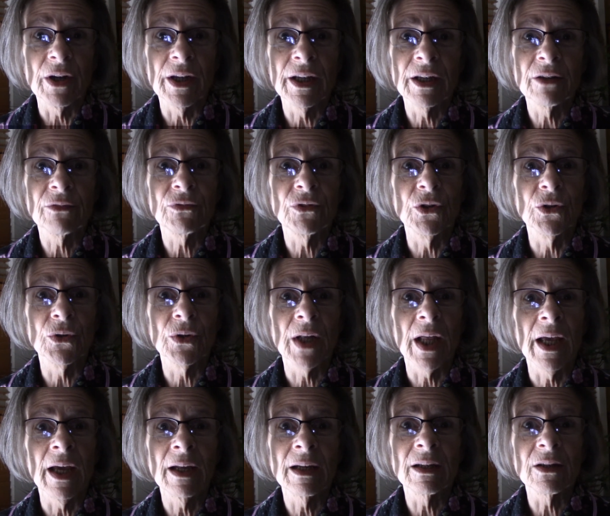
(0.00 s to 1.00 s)
And if you're an
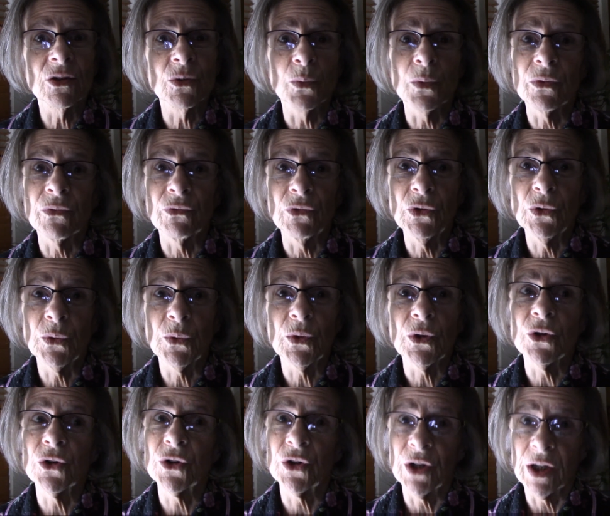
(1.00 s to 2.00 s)
addict with food,
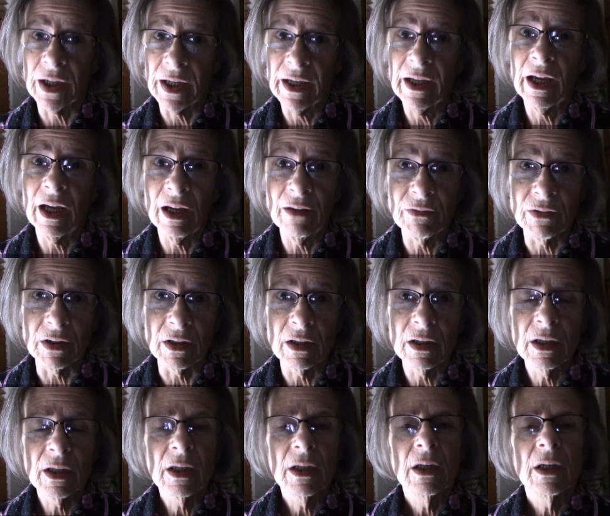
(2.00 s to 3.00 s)
you're gonna have it.
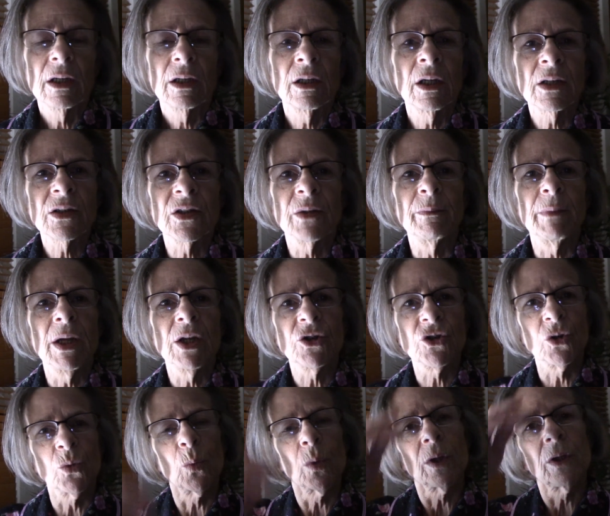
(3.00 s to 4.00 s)
Not to
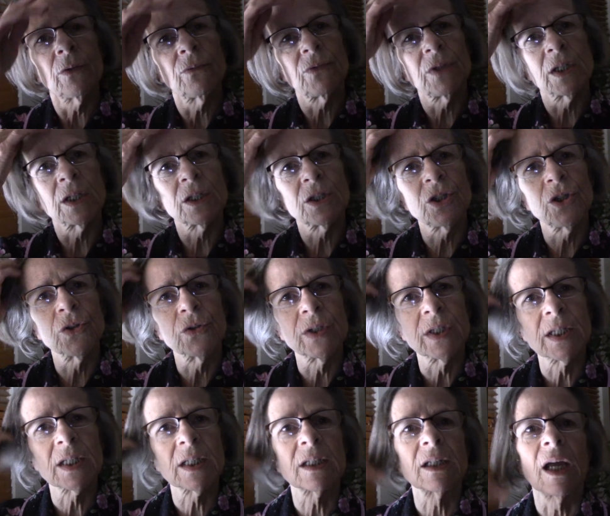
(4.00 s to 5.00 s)
mention what you've done to your
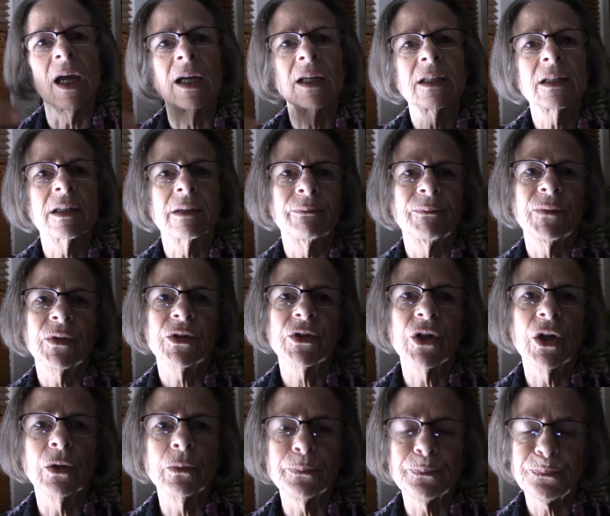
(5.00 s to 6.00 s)
insides.
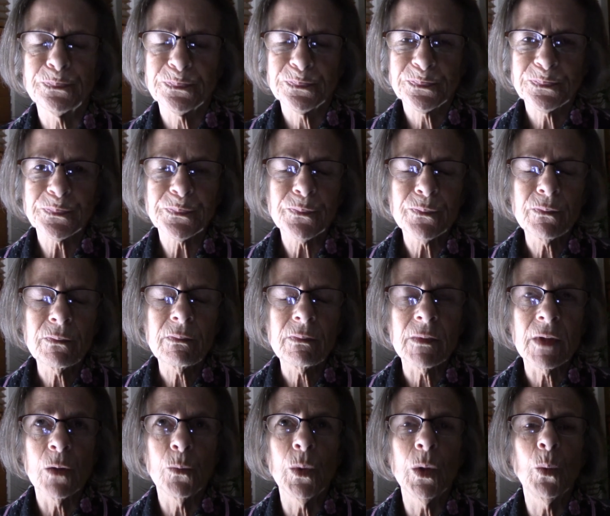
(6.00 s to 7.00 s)
So
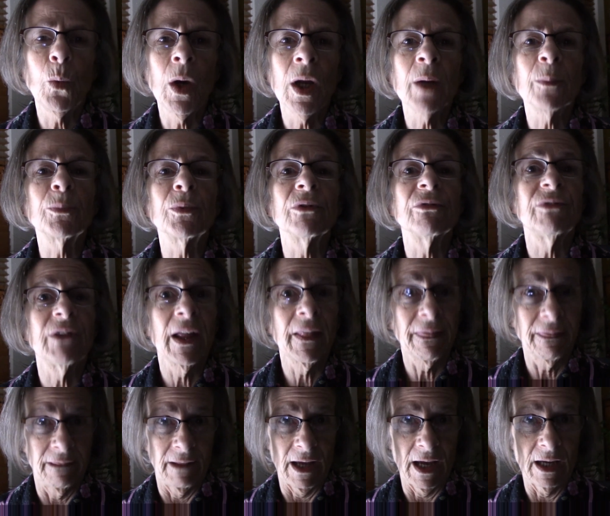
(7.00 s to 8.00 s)
we want to
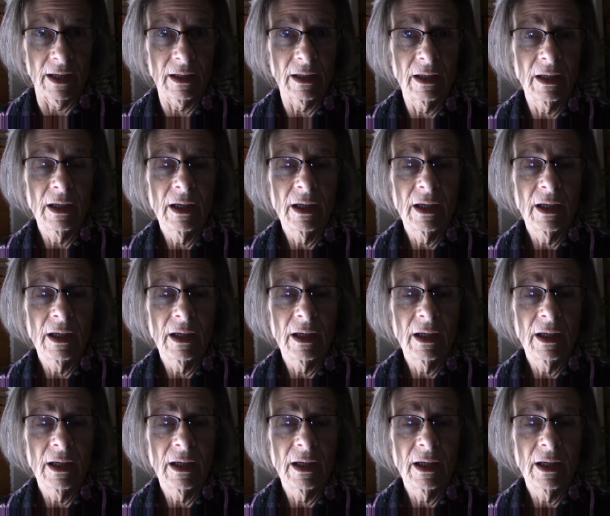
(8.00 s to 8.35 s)
prevent that.